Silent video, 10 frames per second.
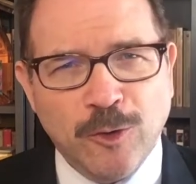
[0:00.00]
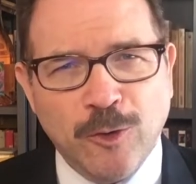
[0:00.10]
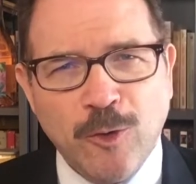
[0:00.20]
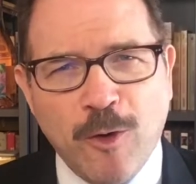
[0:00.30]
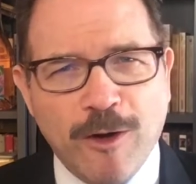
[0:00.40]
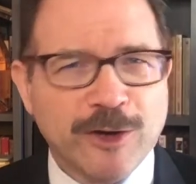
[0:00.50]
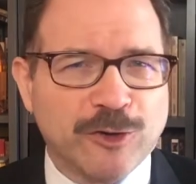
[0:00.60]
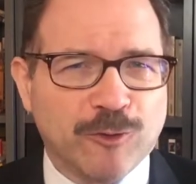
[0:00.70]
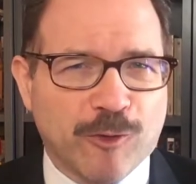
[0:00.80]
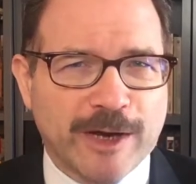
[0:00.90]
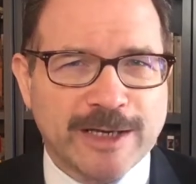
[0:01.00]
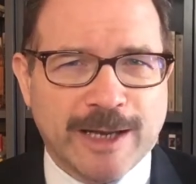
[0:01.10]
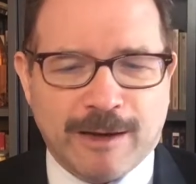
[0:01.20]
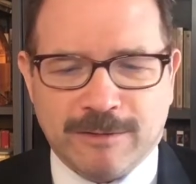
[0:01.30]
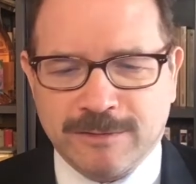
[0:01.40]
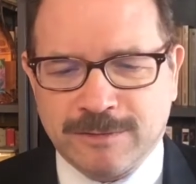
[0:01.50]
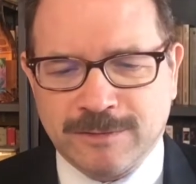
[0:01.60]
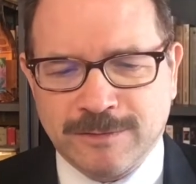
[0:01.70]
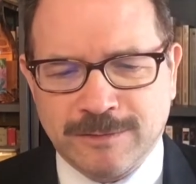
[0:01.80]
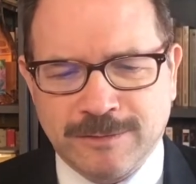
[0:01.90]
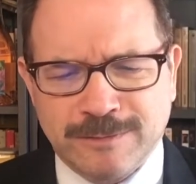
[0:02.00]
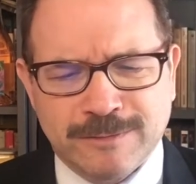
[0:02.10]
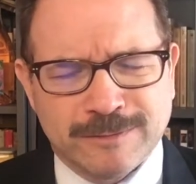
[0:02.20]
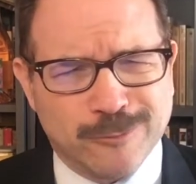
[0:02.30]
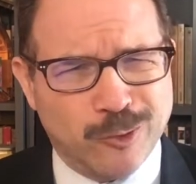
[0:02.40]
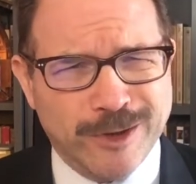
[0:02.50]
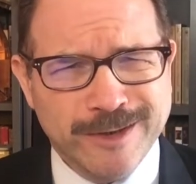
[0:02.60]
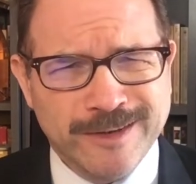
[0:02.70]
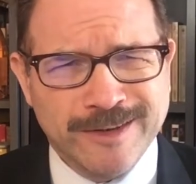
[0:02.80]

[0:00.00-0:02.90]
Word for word: Who are you right now? What?